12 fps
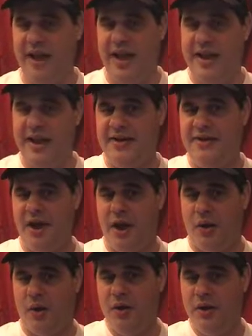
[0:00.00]
And they
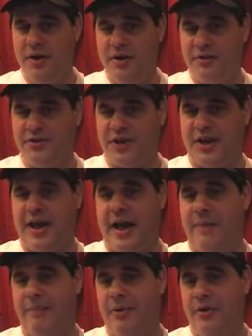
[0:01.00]
know there's a
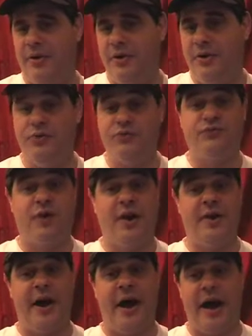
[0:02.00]
capper who's
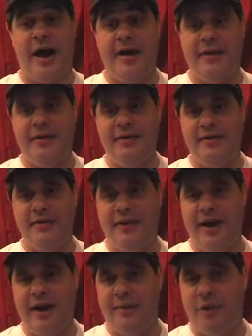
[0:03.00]
running hot,
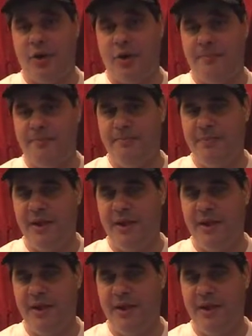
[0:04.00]
and I'm on him,